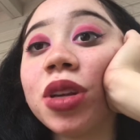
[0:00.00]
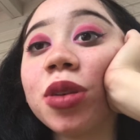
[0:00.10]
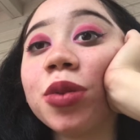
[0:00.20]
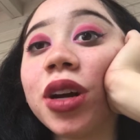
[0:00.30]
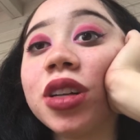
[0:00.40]
being
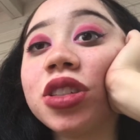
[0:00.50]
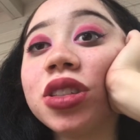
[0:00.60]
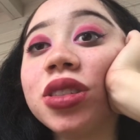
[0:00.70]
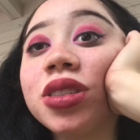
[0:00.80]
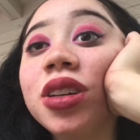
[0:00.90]
a brat,
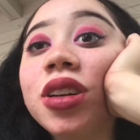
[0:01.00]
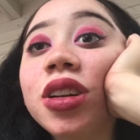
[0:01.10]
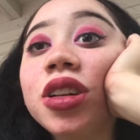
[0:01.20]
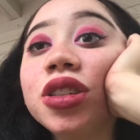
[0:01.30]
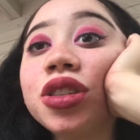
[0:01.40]
she
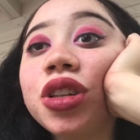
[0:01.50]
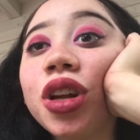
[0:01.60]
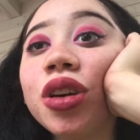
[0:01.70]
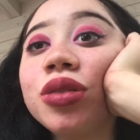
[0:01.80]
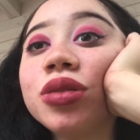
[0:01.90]

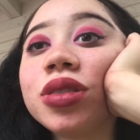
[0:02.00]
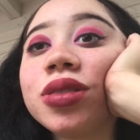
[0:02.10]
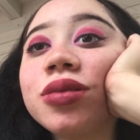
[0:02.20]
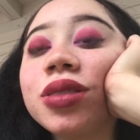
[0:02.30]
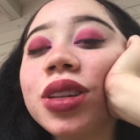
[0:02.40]
knows
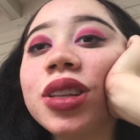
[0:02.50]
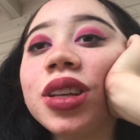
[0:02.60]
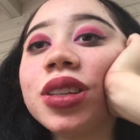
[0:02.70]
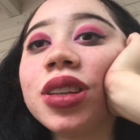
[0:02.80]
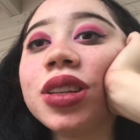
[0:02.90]
at the
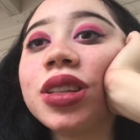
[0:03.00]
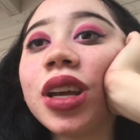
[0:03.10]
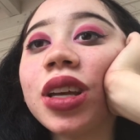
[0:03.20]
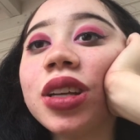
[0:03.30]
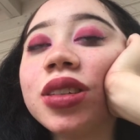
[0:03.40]
end of the
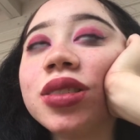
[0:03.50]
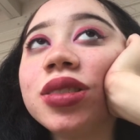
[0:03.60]
day,